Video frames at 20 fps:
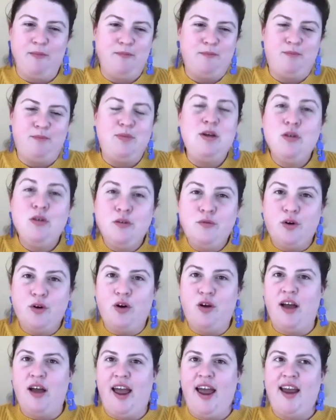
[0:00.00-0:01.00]

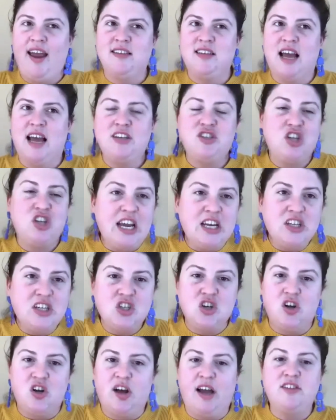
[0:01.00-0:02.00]
beautiful and
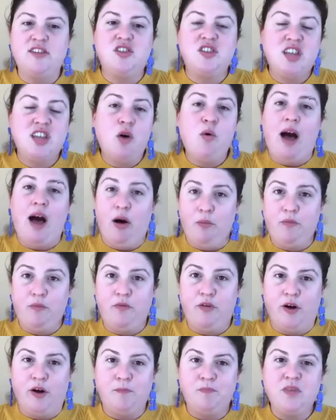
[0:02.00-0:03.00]
educational and so
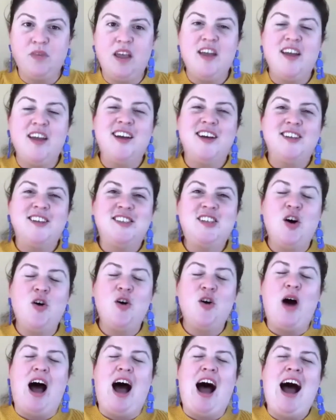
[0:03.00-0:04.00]
helpful.
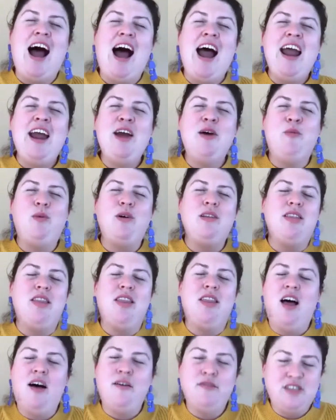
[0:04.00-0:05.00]
So I would
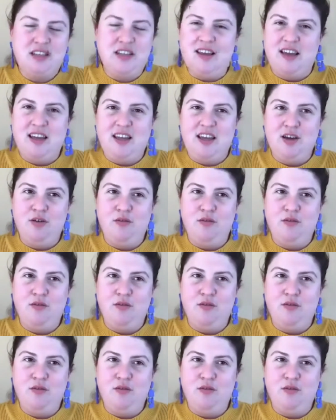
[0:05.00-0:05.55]
love to thank you